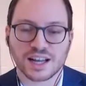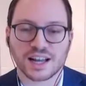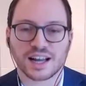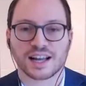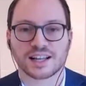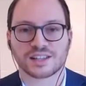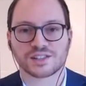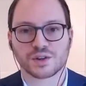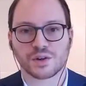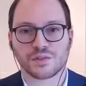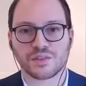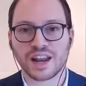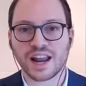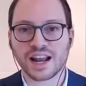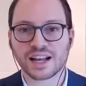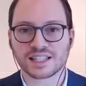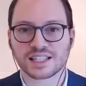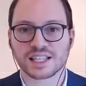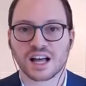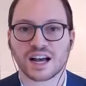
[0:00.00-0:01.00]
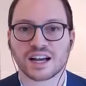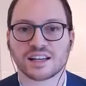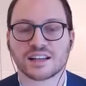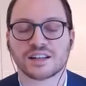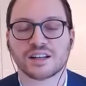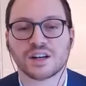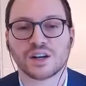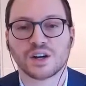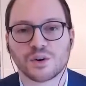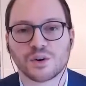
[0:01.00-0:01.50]
And so on the next slide,
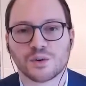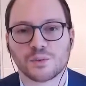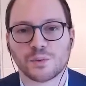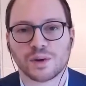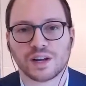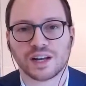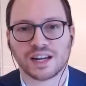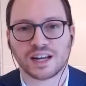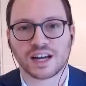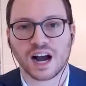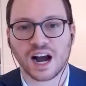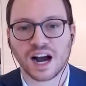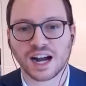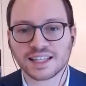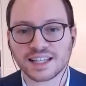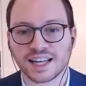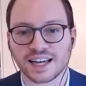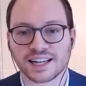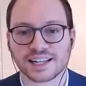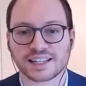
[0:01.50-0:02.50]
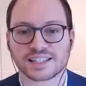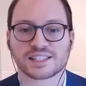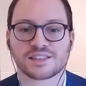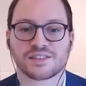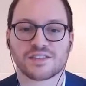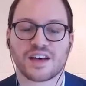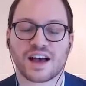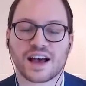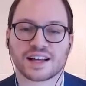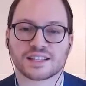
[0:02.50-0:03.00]
we highlight
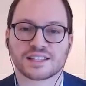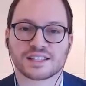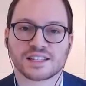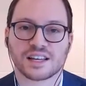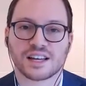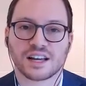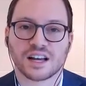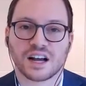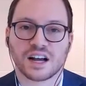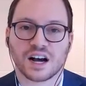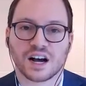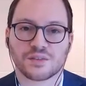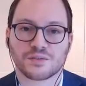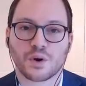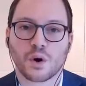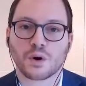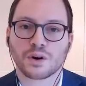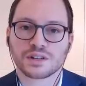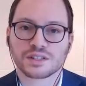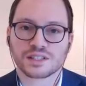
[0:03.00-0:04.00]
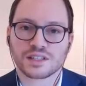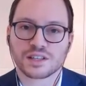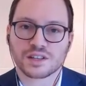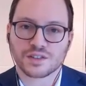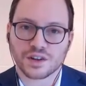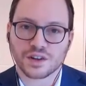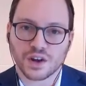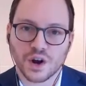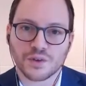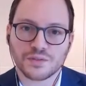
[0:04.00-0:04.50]
that, of course,
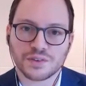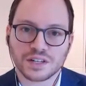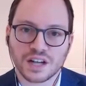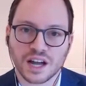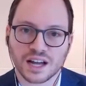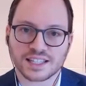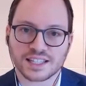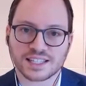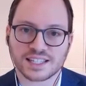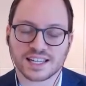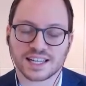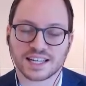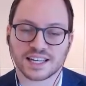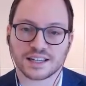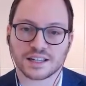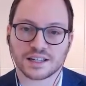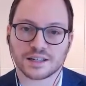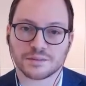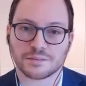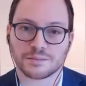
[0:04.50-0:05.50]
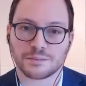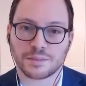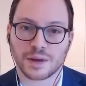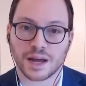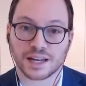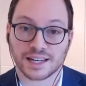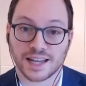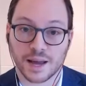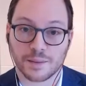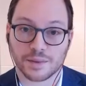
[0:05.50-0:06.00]
the COVID-19
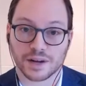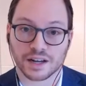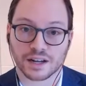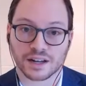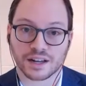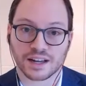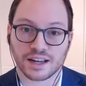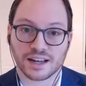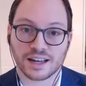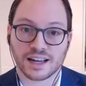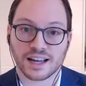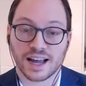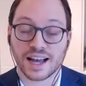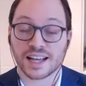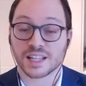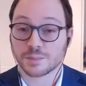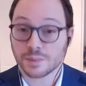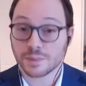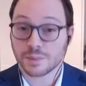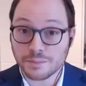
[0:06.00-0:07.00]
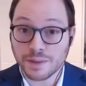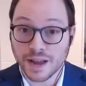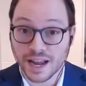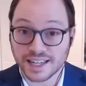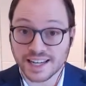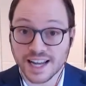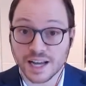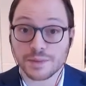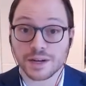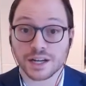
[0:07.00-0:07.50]
pandemic has been a
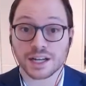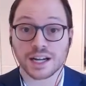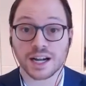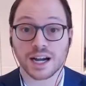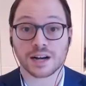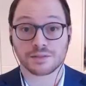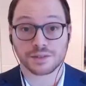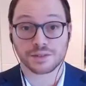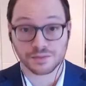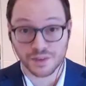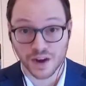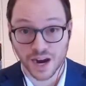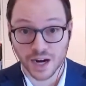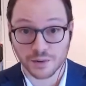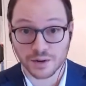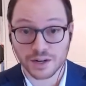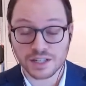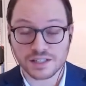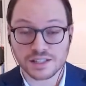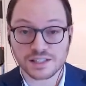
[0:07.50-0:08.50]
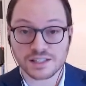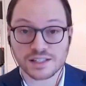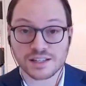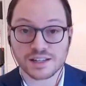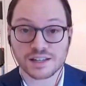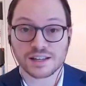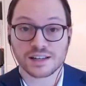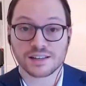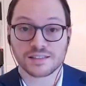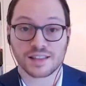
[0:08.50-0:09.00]
pandemic of a virus
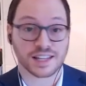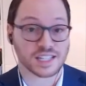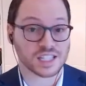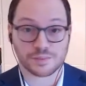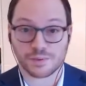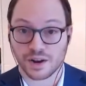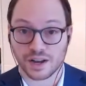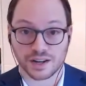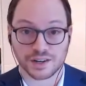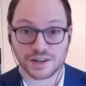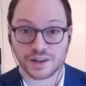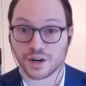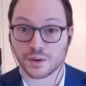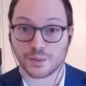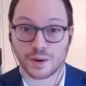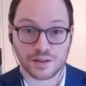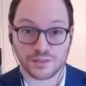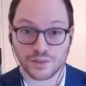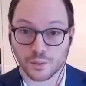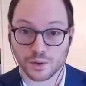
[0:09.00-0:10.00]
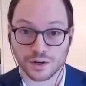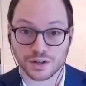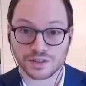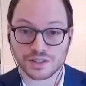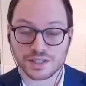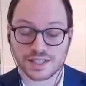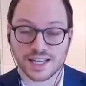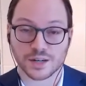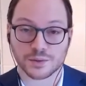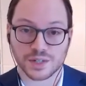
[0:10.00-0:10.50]
that spread around the
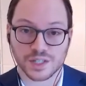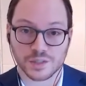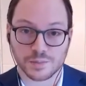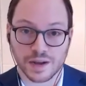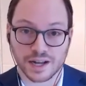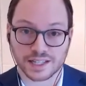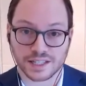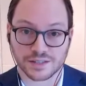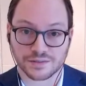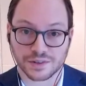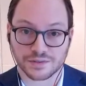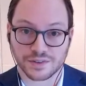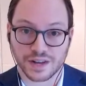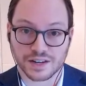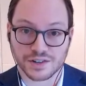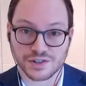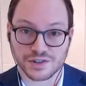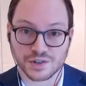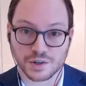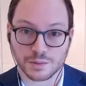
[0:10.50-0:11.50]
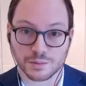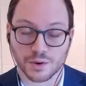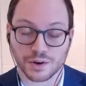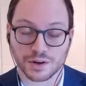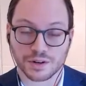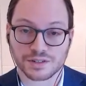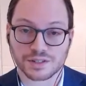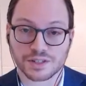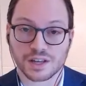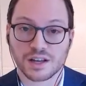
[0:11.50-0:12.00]
world, irrespective of national
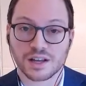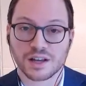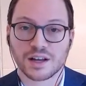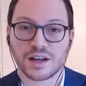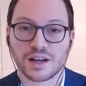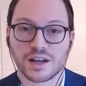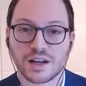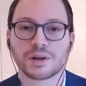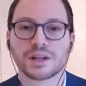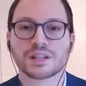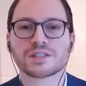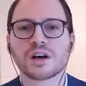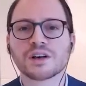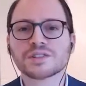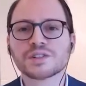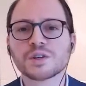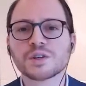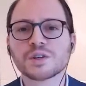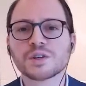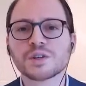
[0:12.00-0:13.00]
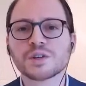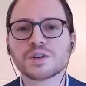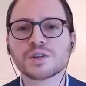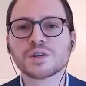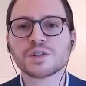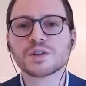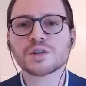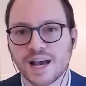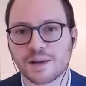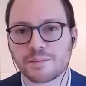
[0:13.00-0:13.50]
borders, but it's also been a
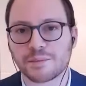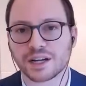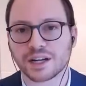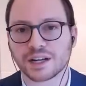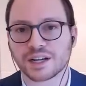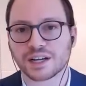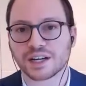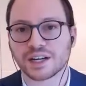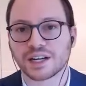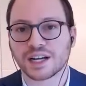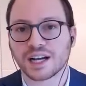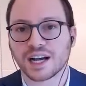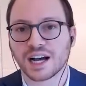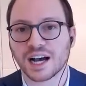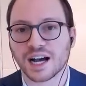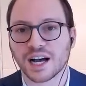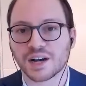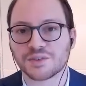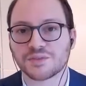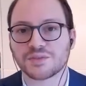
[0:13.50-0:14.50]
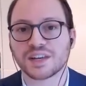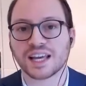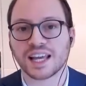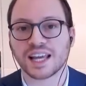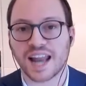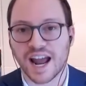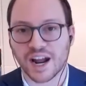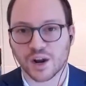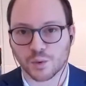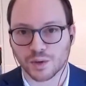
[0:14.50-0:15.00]
pandemic of
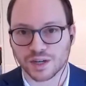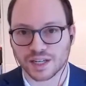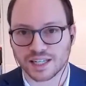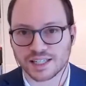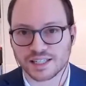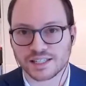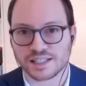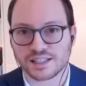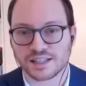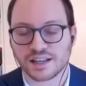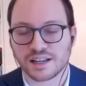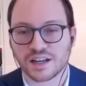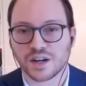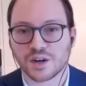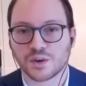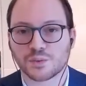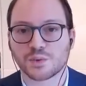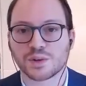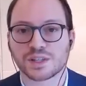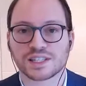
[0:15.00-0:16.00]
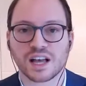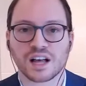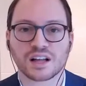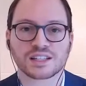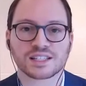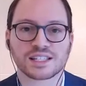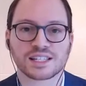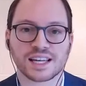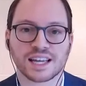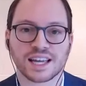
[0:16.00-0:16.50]
inequities,
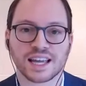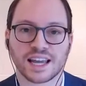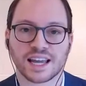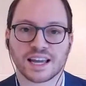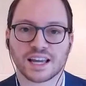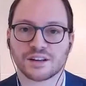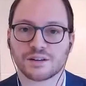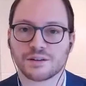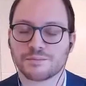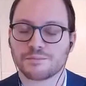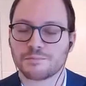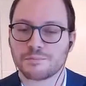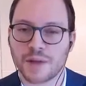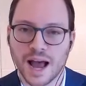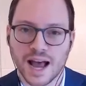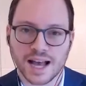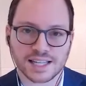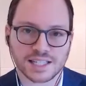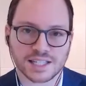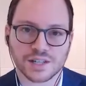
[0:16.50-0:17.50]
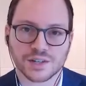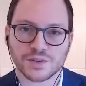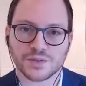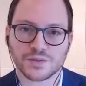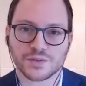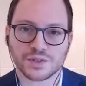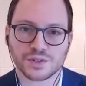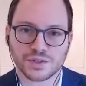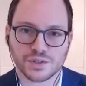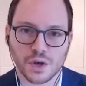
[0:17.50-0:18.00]
resulting in massive
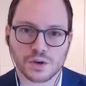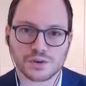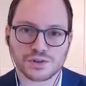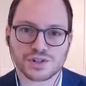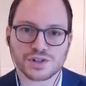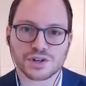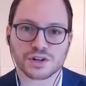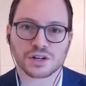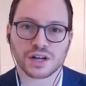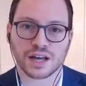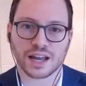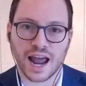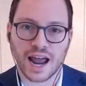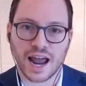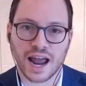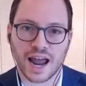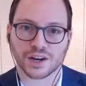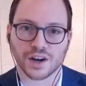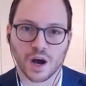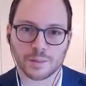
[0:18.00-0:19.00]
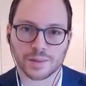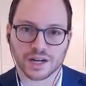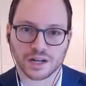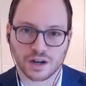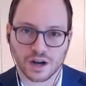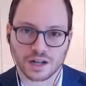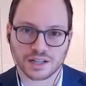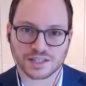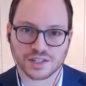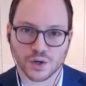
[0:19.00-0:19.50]
social and economic
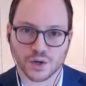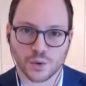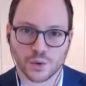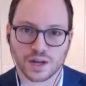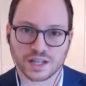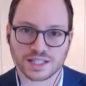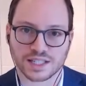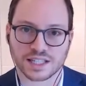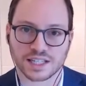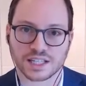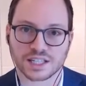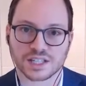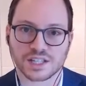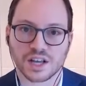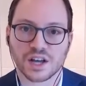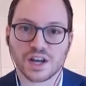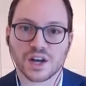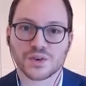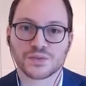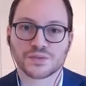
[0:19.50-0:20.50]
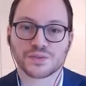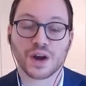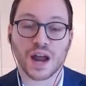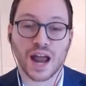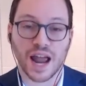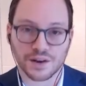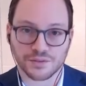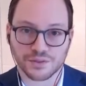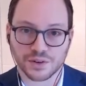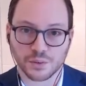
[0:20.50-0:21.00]
consequences for
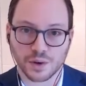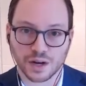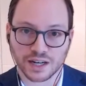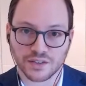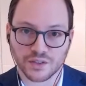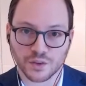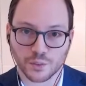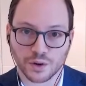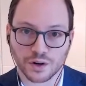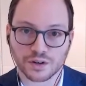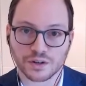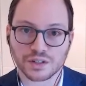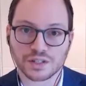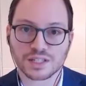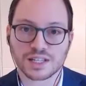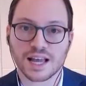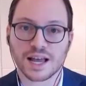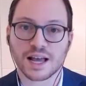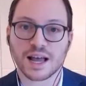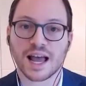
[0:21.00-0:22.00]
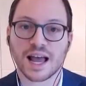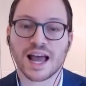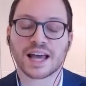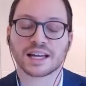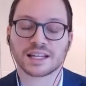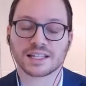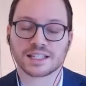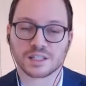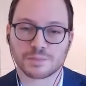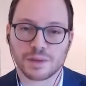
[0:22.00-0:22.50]
everyone in the world,
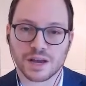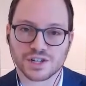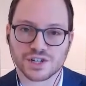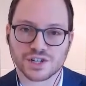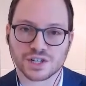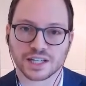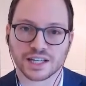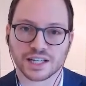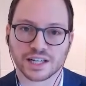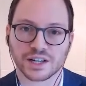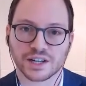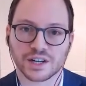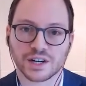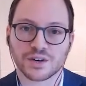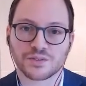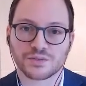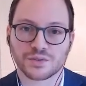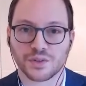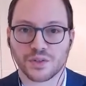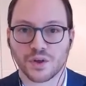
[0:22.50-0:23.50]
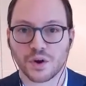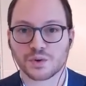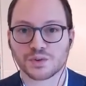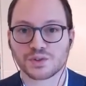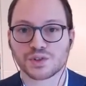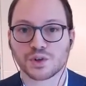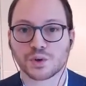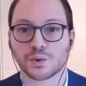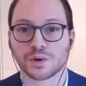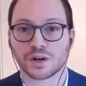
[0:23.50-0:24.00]
and especially for
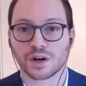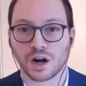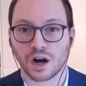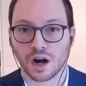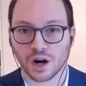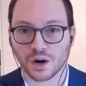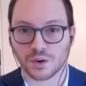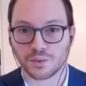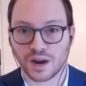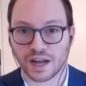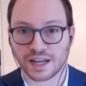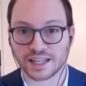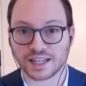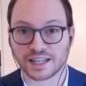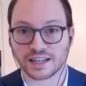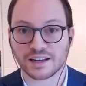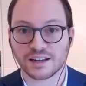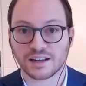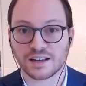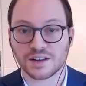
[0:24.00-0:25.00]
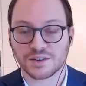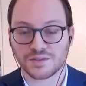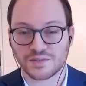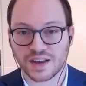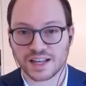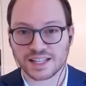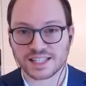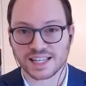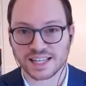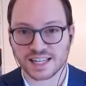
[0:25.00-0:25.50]
those who are already
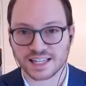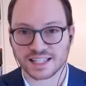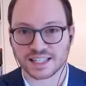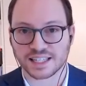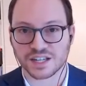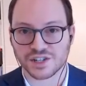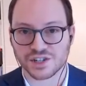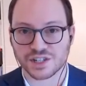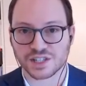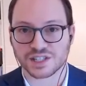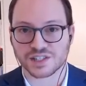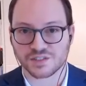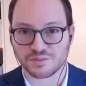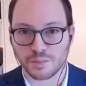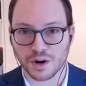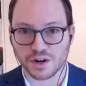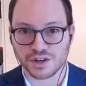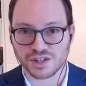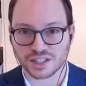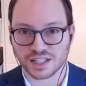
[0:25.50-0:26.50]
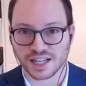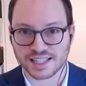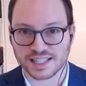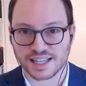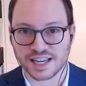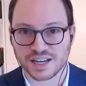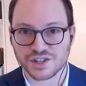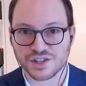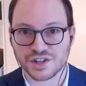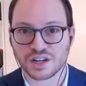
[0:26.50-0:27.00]
facing conditions of
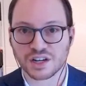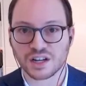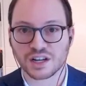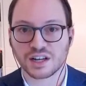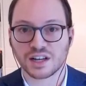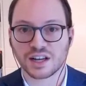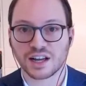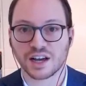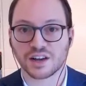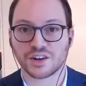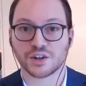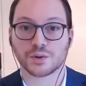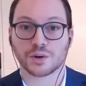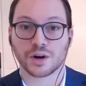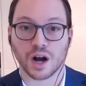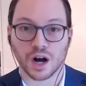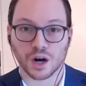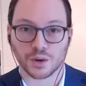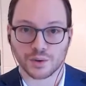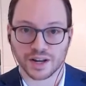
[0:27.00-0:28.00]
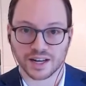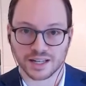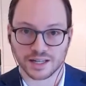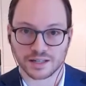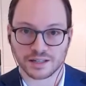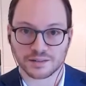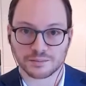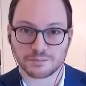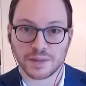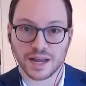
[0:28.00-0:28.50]
marginalization and who are
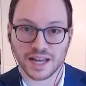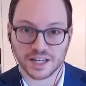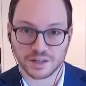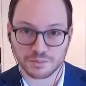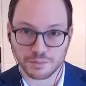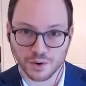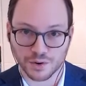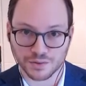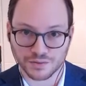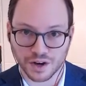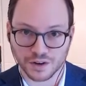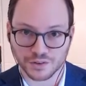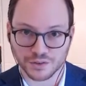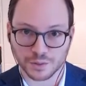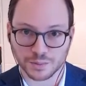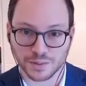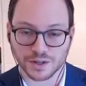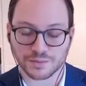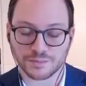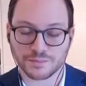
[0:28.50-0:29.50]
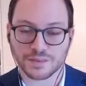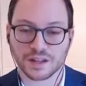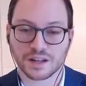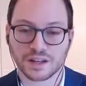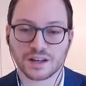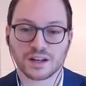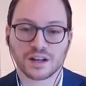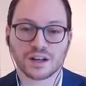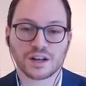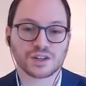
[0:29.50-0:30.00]
already made more vulnerable.
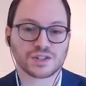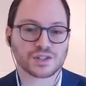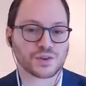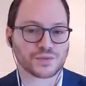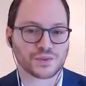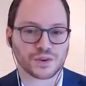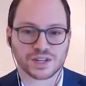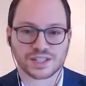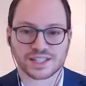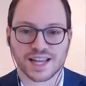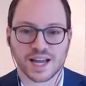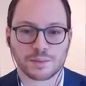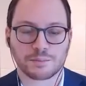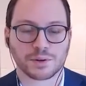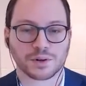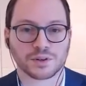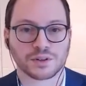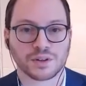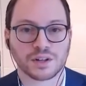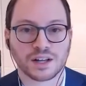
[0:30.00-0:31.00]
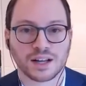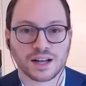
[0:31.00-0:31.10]
So for example,